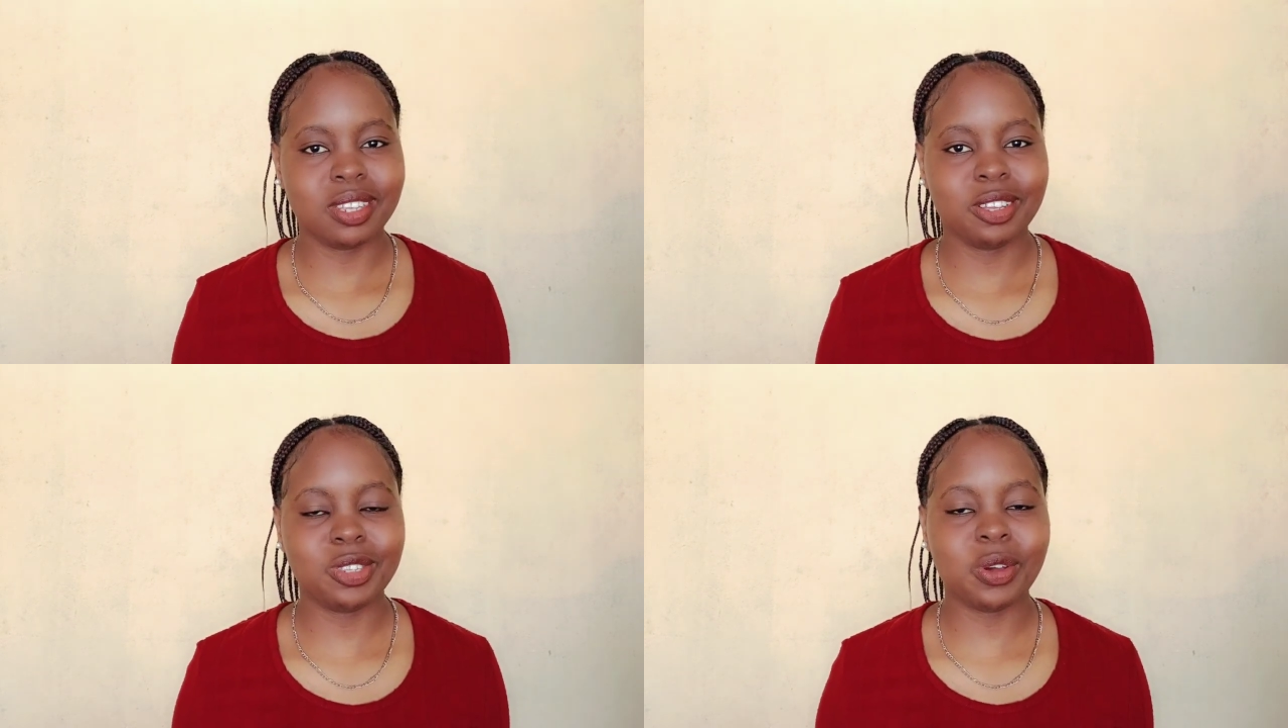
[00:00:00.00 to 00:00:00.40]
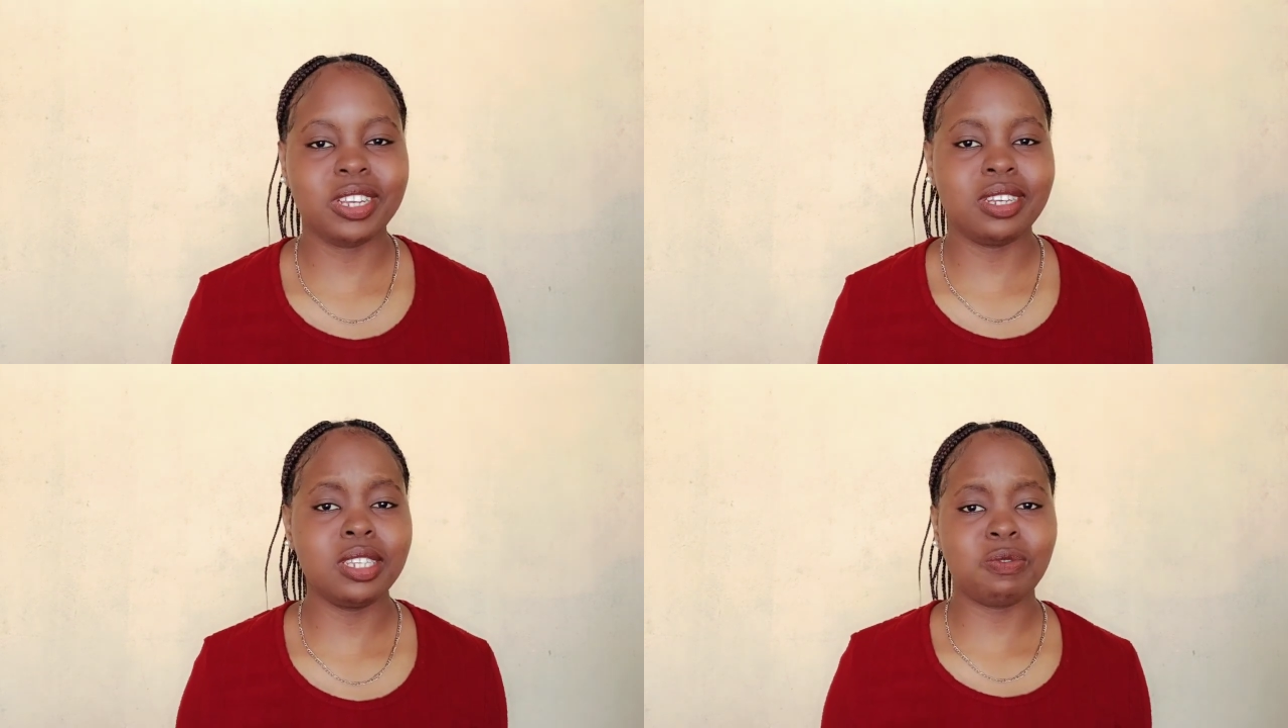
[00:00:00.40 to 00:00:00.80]
So it
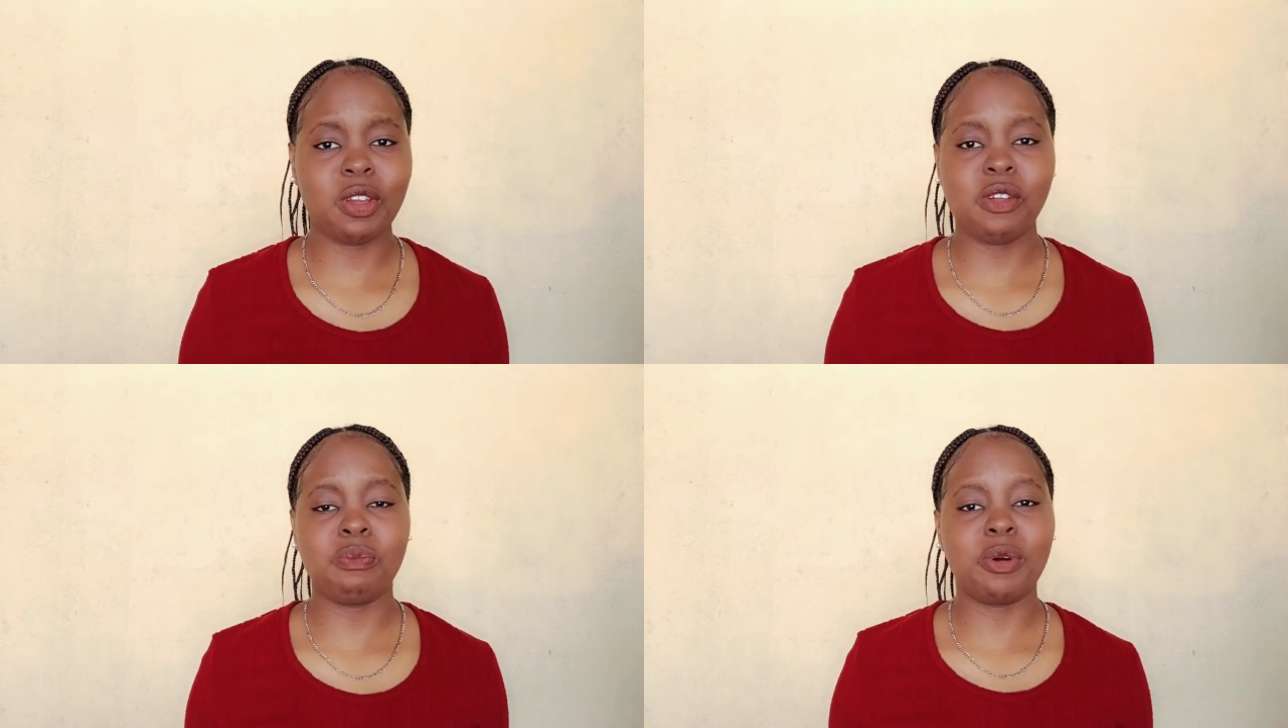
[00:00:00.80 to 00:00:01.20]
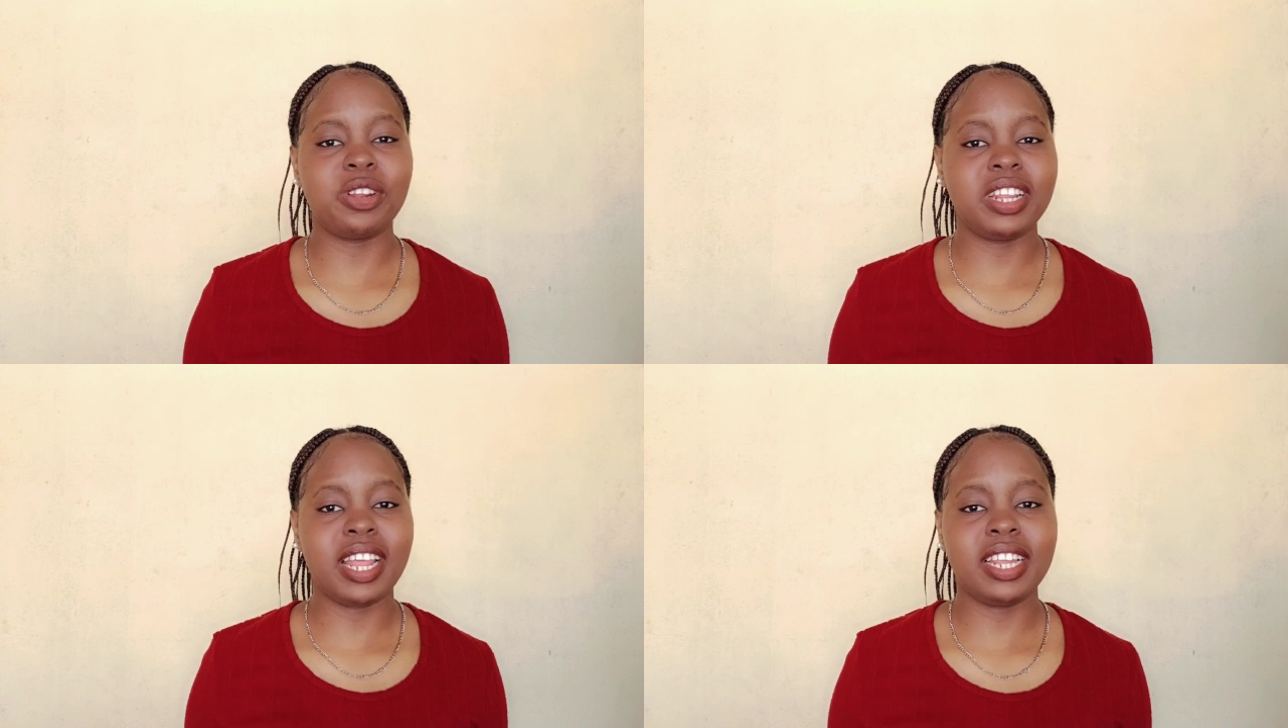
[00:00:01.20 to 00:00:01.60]
is very
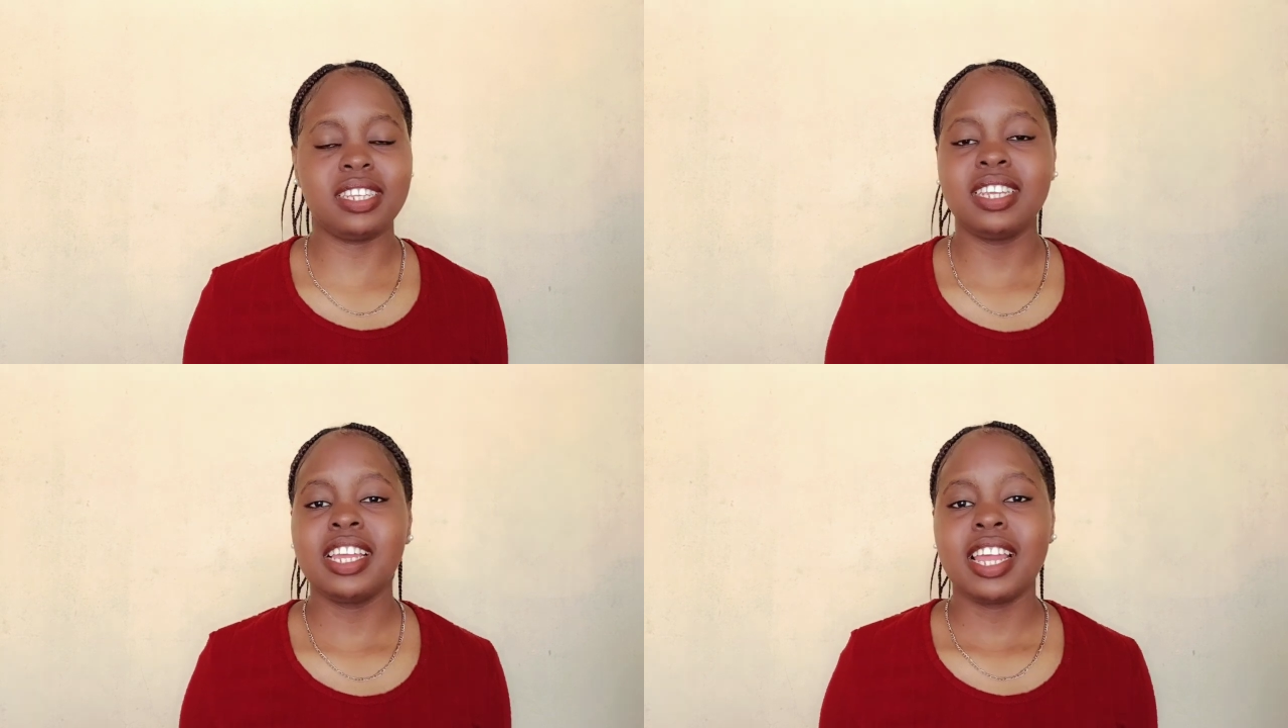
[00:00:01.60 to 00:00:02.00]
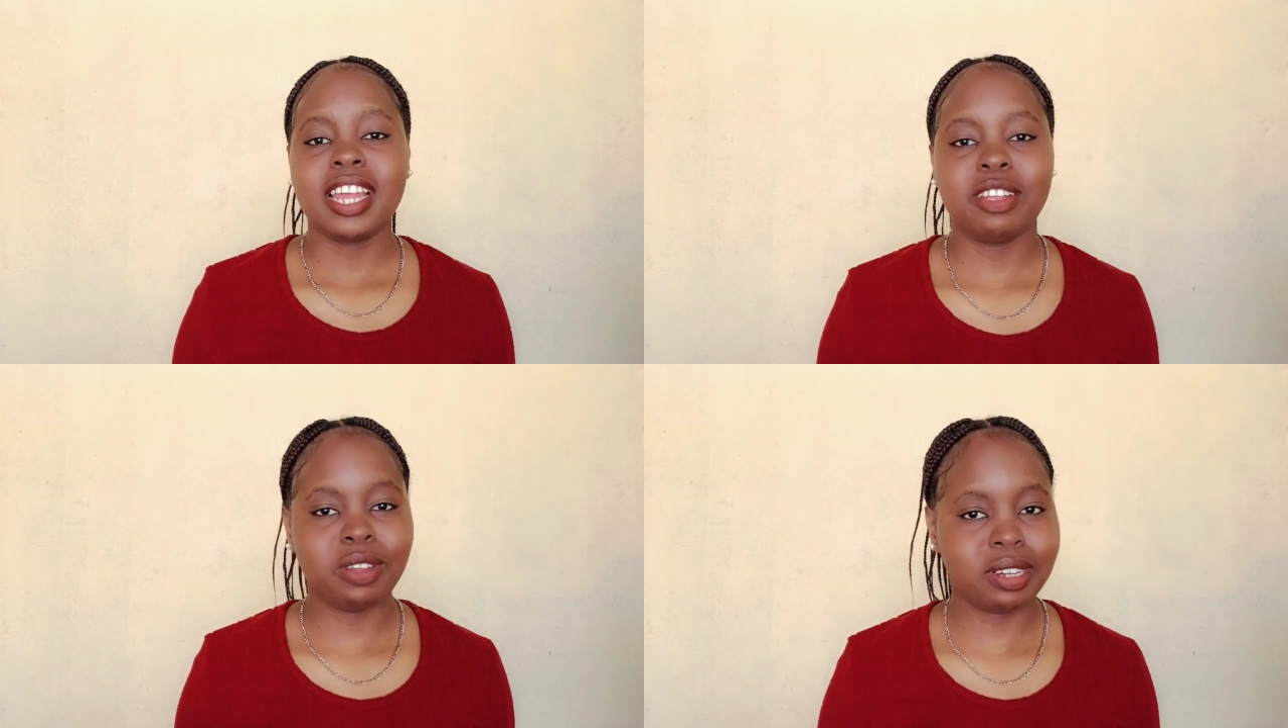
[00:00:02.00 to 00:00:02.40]
important that
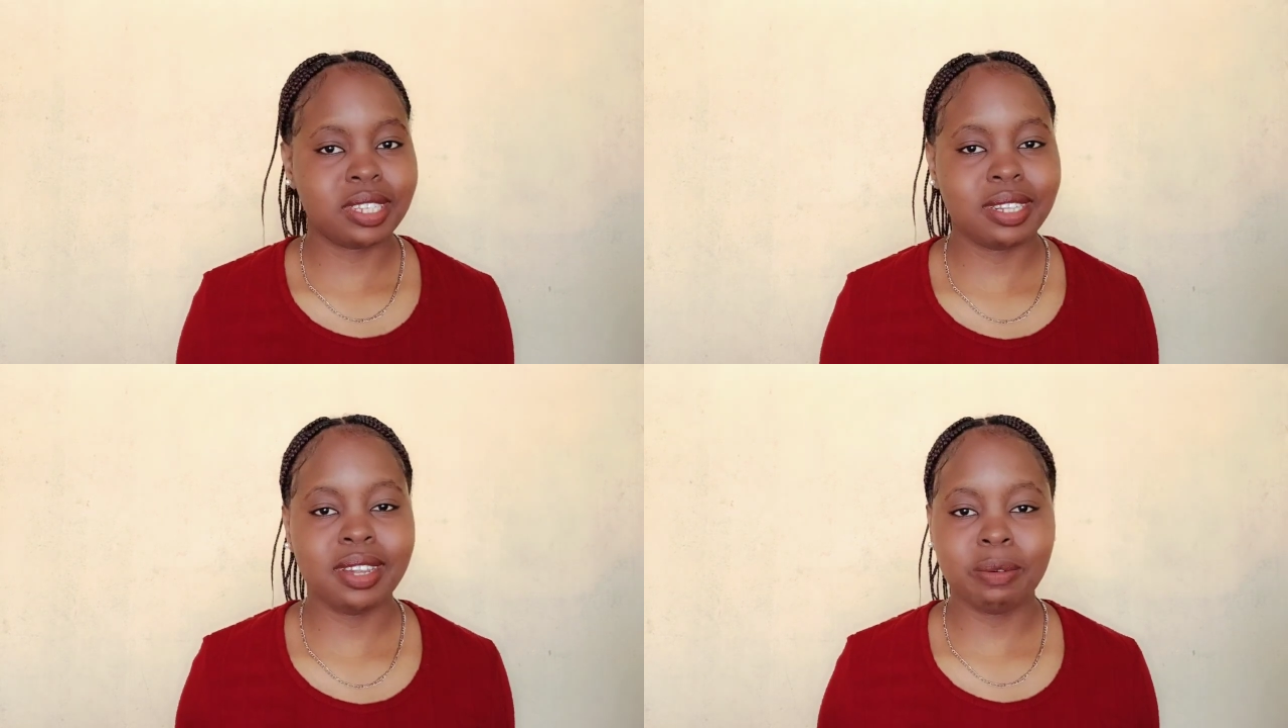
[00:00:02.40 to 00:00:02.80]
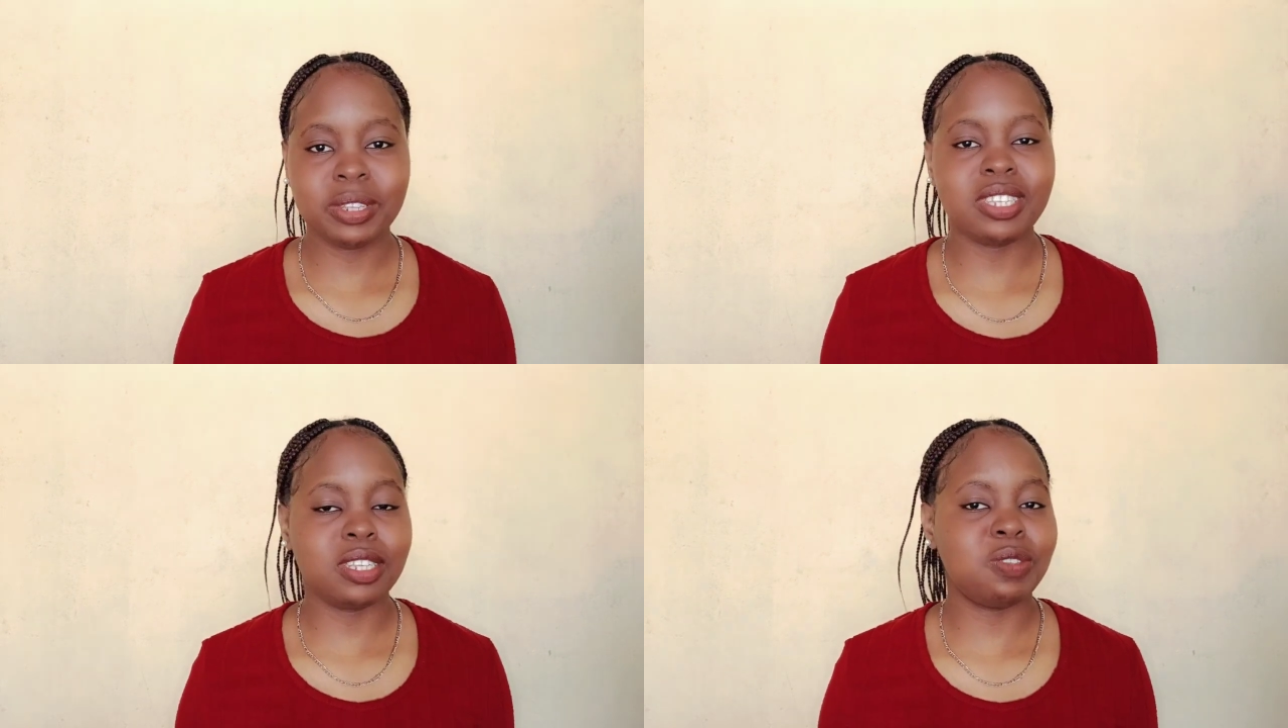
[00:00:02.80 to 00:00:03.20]
your
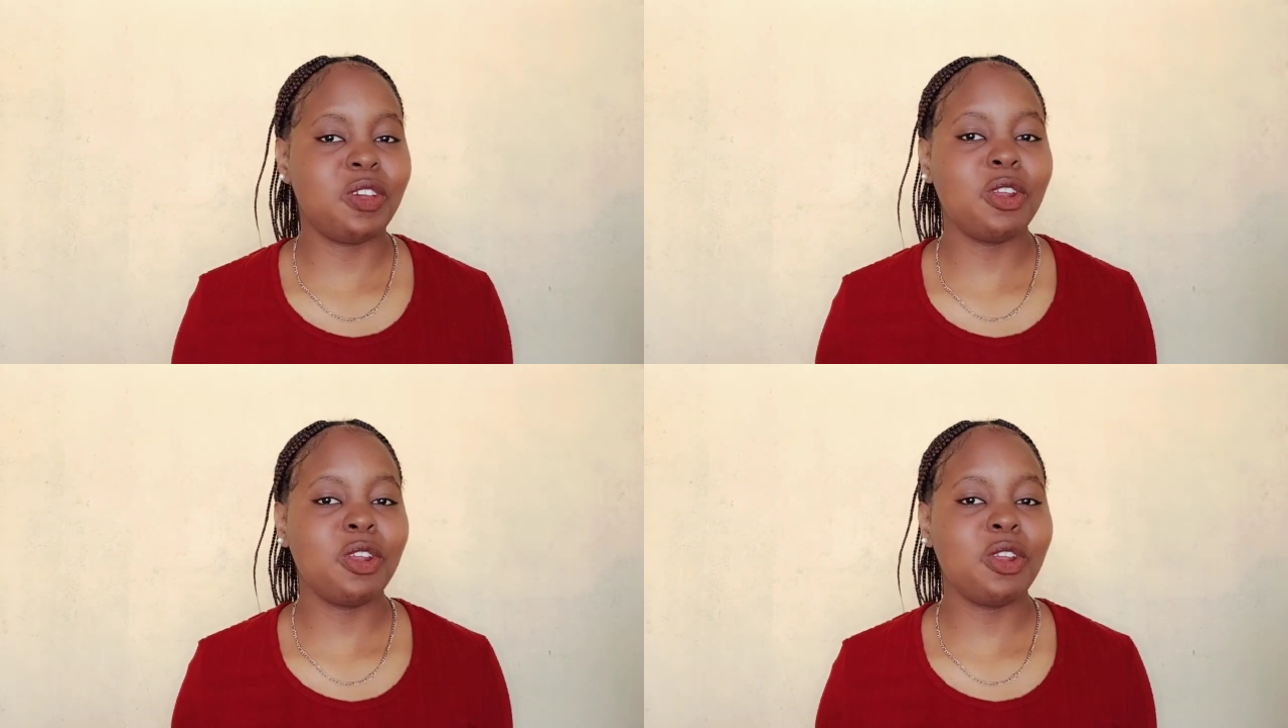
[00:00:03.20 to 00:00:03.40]
synopsis is very